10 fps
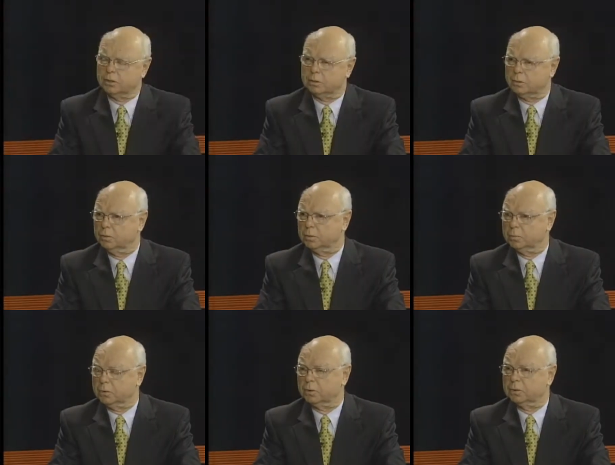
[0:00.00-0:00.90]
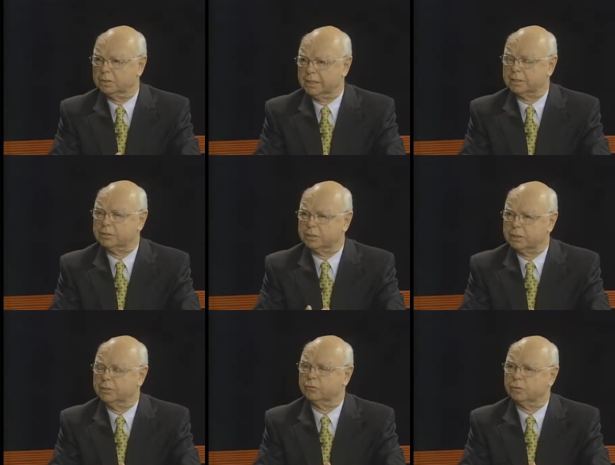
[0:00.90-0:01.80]
are equipped with a Texas
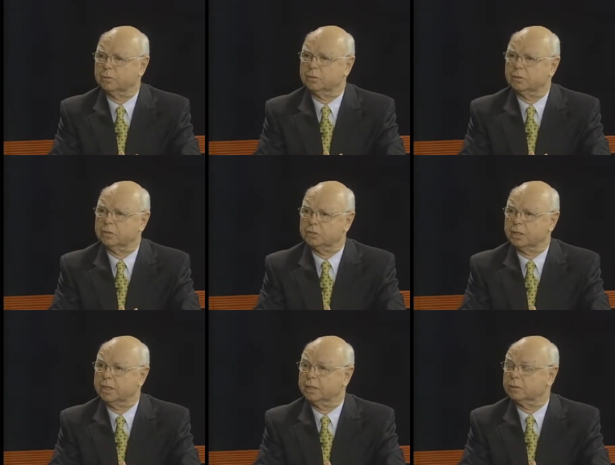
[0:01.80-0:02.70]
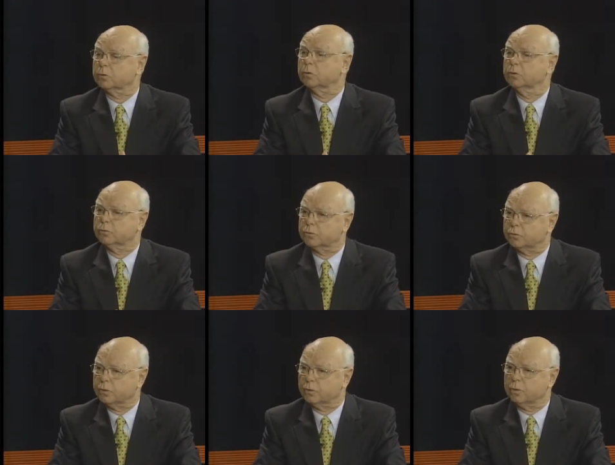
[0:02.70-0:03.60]
Instrument designed cruise
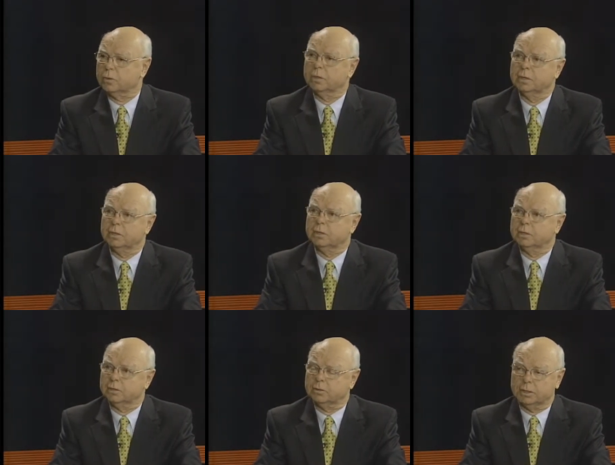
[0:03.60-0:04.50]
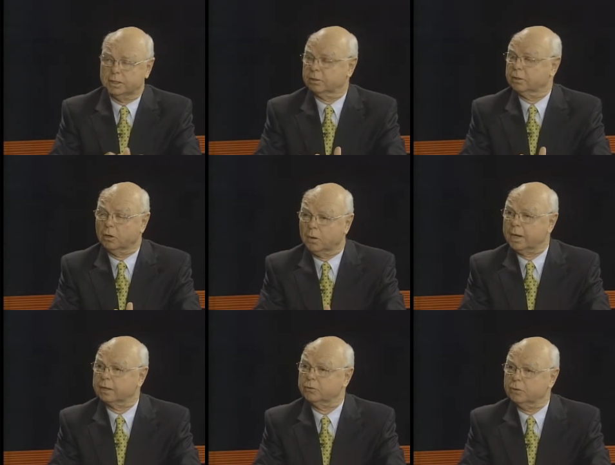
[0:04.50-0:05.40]
control that go
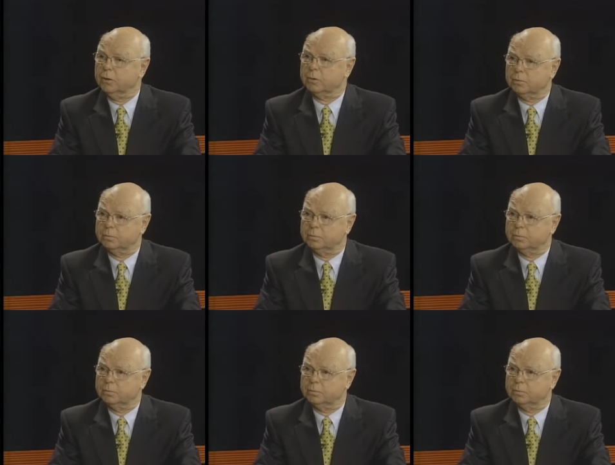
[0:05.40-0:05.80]
out of control.